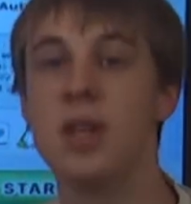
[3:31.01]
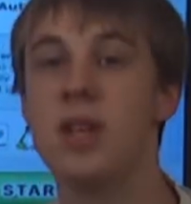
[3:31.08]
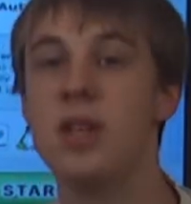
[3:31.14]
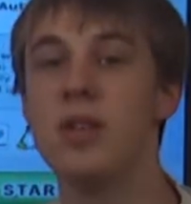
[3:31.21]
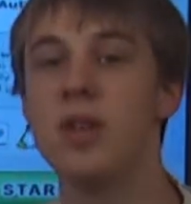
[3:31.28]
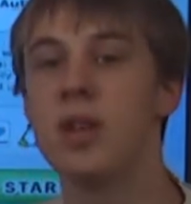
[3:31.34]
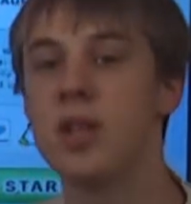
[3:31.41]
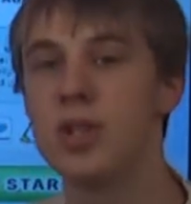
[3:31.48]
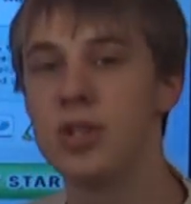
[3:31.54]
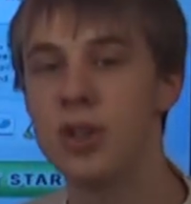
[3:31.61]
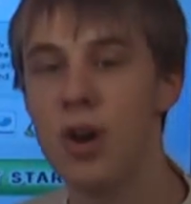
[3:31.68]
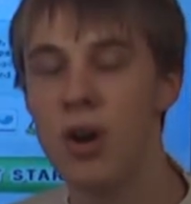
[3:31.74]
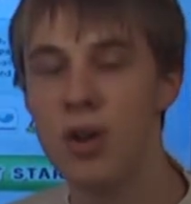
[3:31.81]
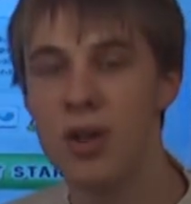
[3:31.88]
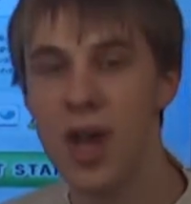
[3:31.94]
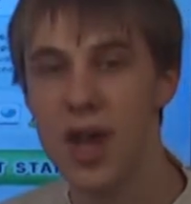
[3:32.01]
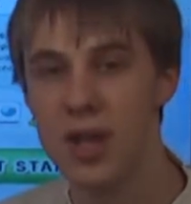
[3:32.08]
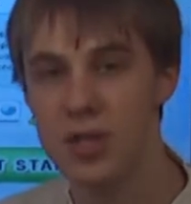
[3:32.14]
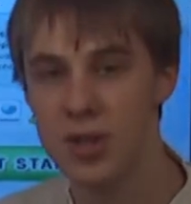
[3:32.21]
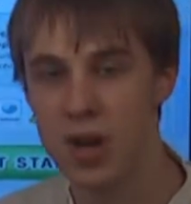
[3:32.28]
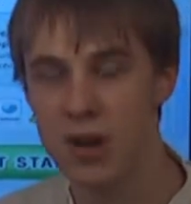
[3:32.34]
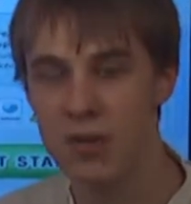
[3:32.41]
Then you can install
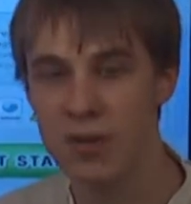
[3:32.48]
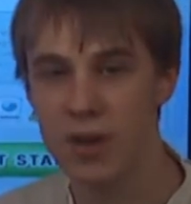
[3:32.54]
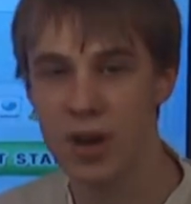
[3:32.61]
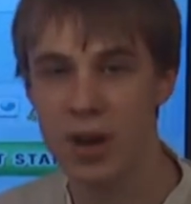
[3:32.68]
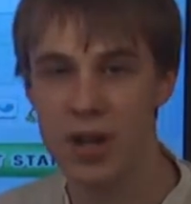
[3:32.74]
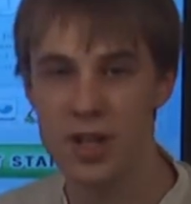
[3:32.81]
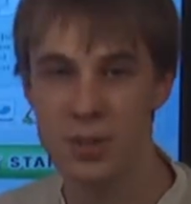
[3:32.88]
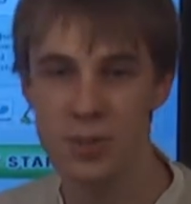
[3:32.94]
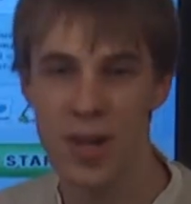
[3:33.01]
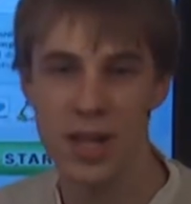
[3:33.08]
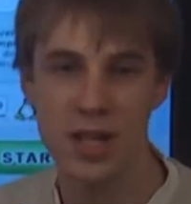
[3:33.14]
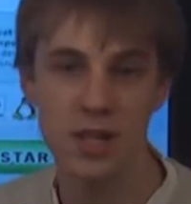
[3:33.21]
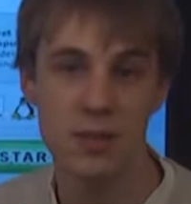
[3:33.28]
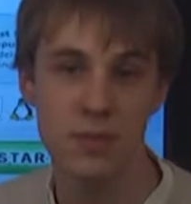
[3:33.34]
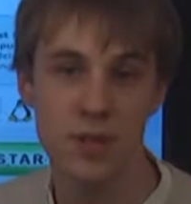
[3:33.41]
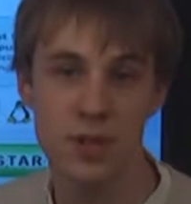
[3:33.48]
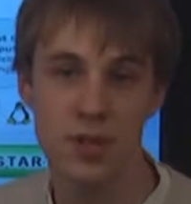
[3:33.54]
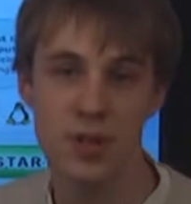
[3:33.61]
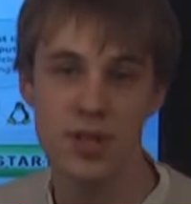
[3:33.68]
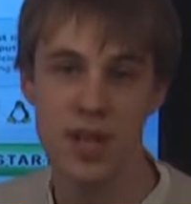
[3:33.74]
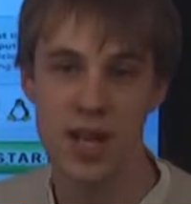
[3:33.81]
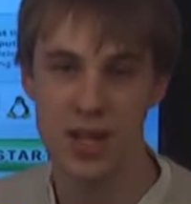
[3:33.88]
that software on as many
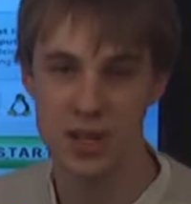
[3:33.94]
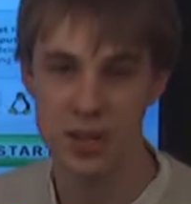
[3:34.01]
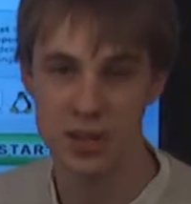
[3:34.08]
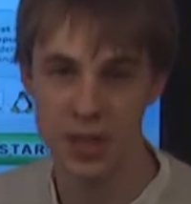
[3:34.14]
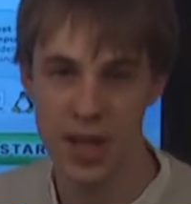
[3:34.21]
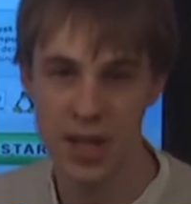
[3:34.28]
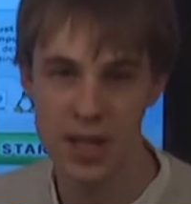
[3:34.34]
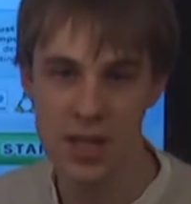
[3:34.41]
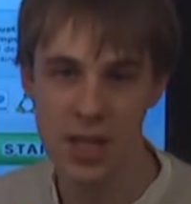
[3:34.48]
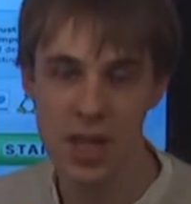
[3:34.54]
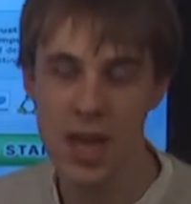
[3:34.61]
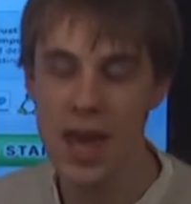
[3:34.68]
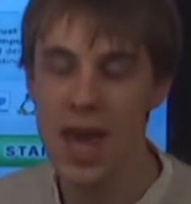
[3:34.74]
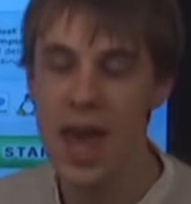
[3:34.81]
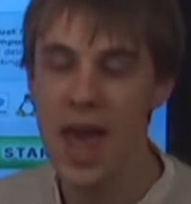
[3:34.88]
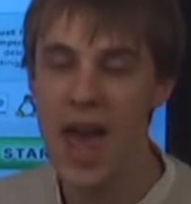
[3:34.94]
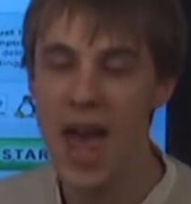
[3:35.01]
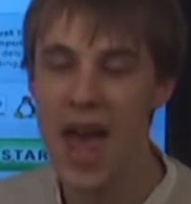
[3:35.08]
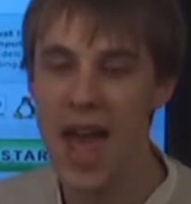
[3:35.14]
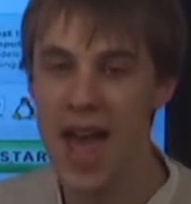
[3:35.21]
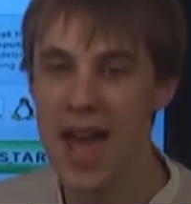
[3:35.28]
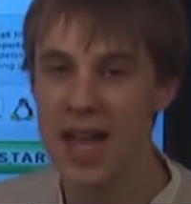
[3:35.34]
computers as you like,
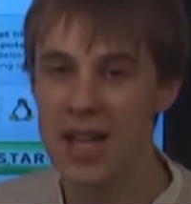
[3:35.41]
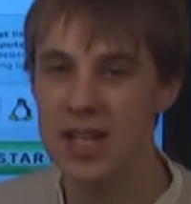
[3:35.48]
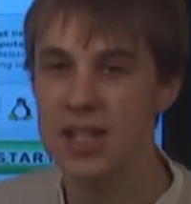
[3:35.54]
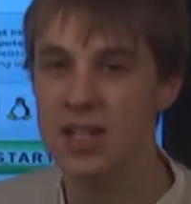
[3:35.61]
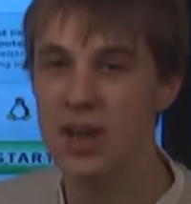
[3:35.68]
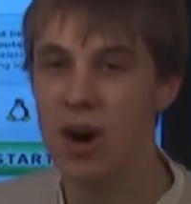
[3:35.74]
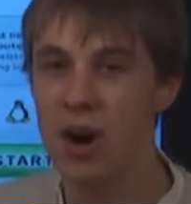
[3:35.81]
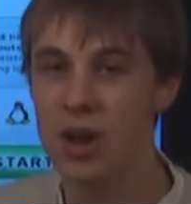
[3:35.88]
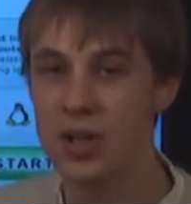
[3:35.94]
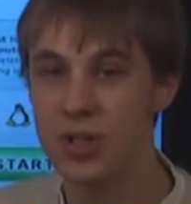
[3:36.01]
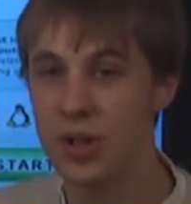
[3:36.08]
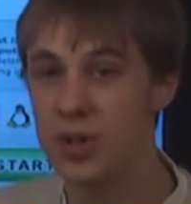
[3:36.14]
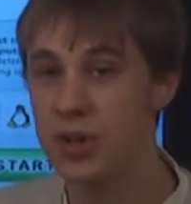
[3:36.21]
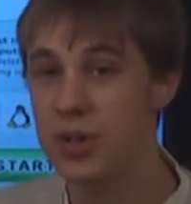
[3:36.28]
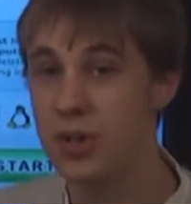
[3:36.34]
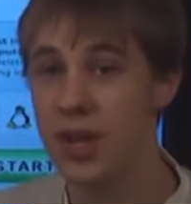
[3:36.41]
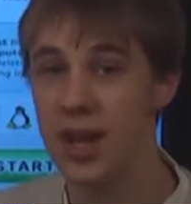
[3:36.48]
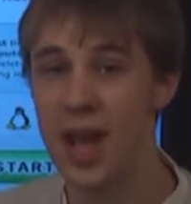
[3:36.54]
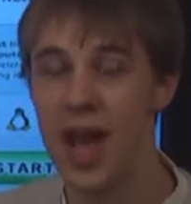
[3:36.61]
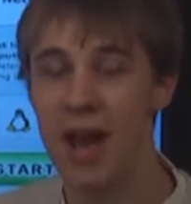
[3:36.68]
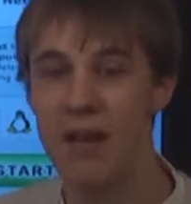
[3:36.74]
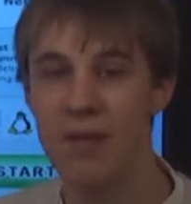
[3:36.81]
and also you can
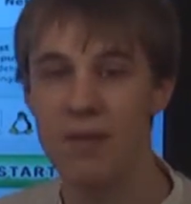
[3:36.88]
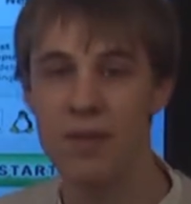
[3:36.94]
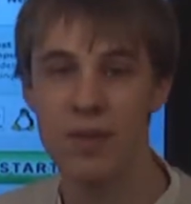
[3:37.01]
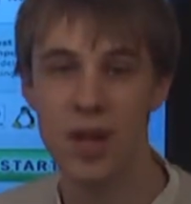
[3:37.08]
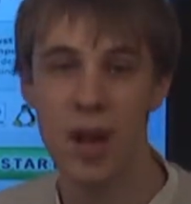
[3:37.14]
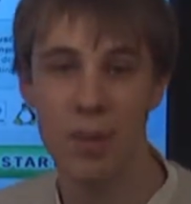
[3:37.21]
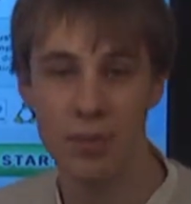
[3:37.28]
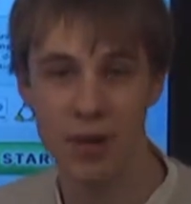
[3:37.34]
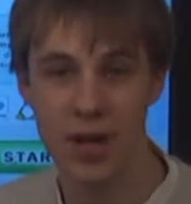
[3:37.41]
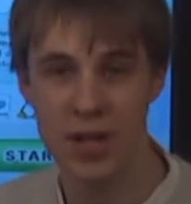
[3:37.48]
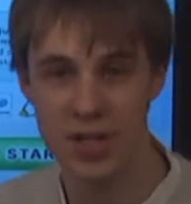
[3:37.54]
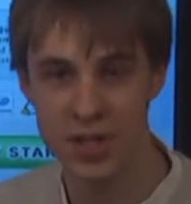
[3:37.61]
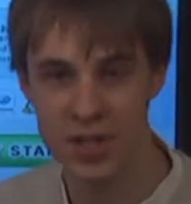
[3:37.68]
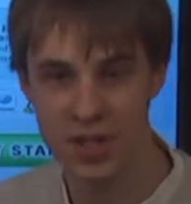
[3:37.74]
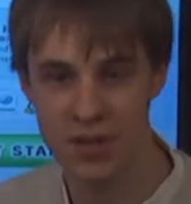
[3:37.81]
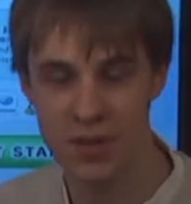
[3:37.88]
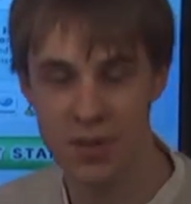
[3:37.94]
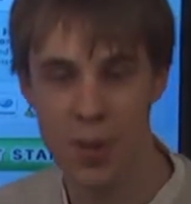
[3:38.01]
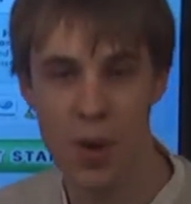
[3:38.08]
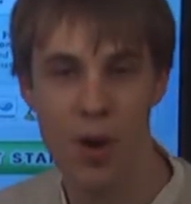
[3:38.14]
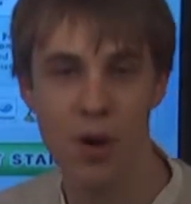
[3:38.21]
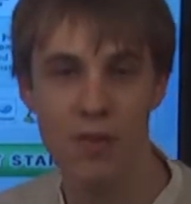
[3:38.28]
have free upgrades
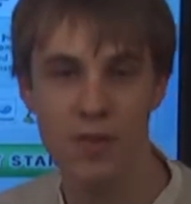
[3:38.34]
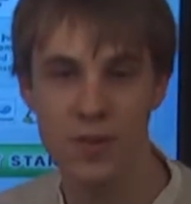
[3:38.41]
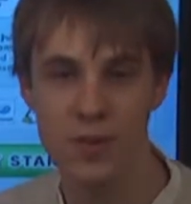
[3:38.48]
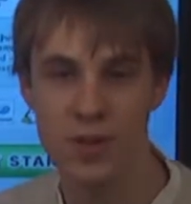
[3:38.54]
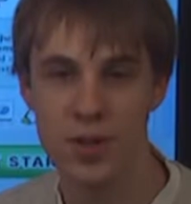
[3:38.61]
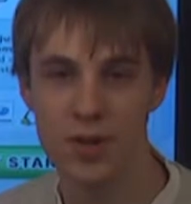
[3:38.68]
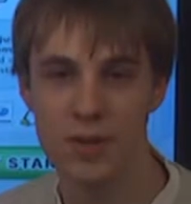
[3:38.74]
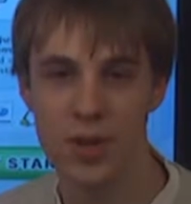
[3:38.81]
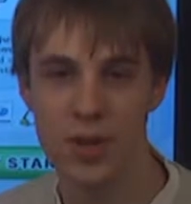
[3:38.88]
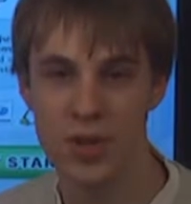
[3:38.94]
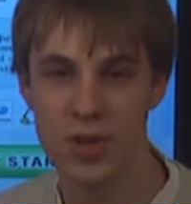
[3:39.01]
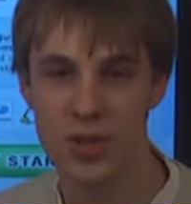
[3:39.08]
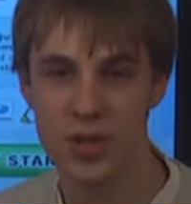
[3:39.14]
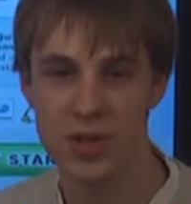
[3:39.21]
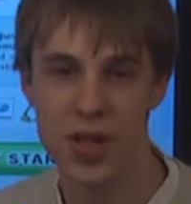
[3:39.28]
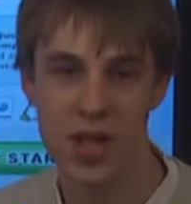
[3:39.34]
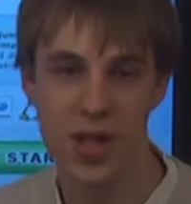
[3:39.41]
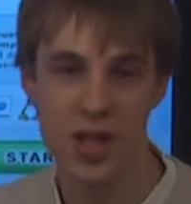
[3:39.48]
to all future versions.